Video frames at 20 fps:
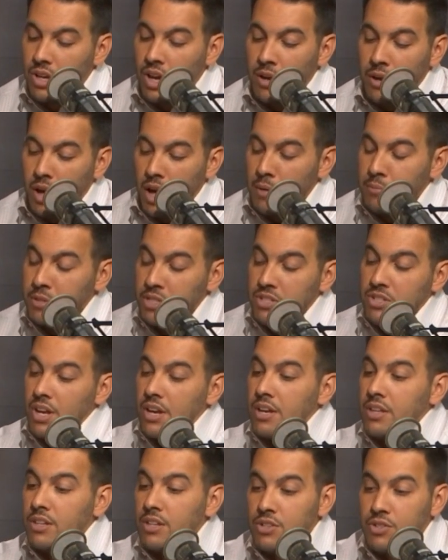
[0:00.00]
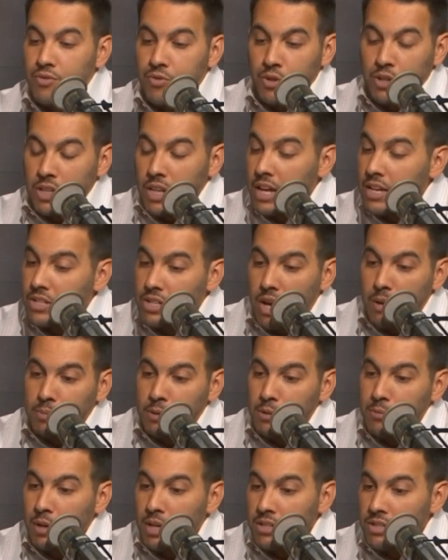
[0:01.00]
I've been saying this for the last
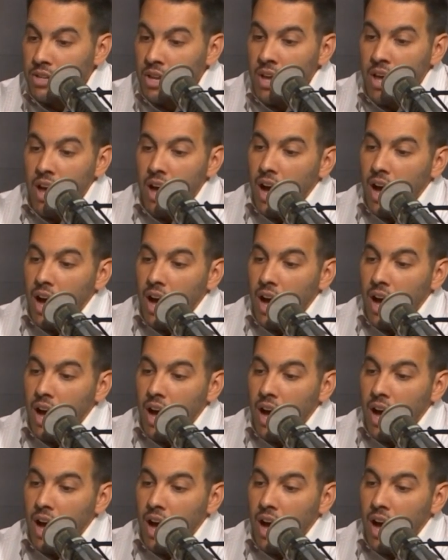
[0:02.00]
couple of months.